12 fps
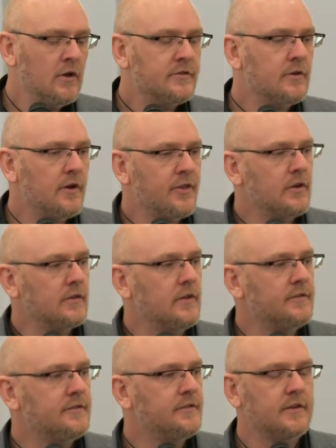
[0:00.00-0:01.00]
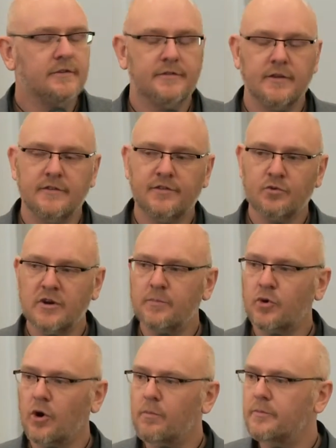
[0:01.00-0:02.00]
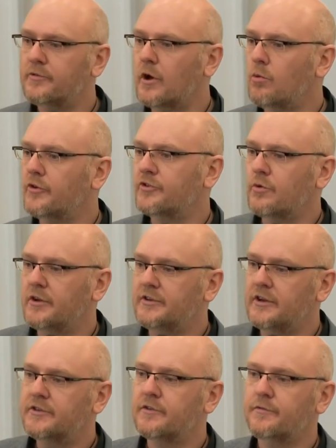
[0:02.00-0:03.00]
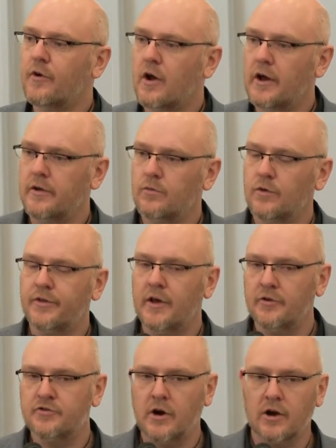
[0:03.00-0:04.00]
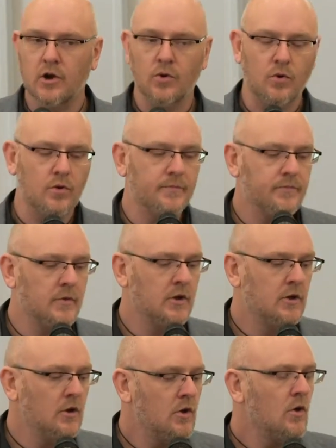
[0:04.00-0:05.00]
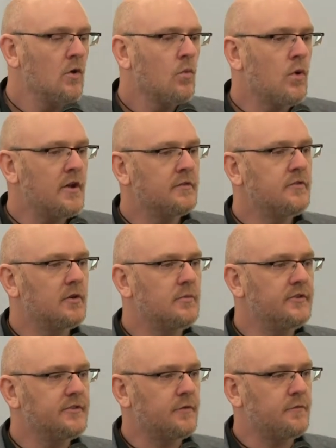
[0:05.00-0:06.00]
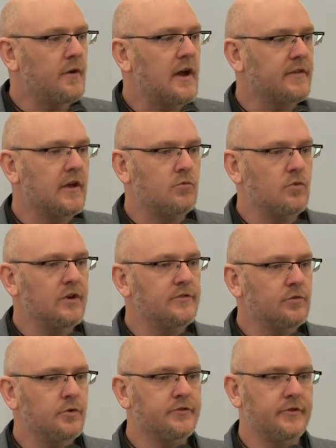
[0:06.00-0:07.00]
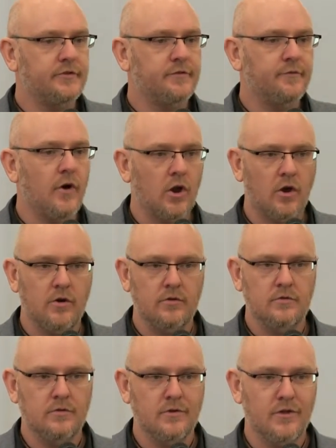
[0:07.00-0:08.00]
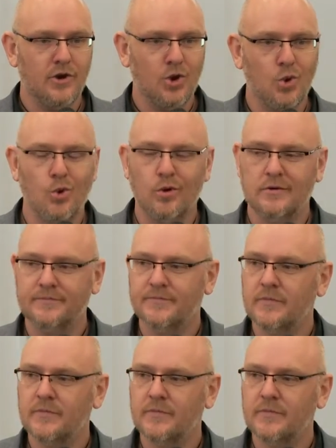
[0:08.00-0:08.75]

So I think there's three problems I want to identify with our drug law. One of them is the fact that resources follow the law.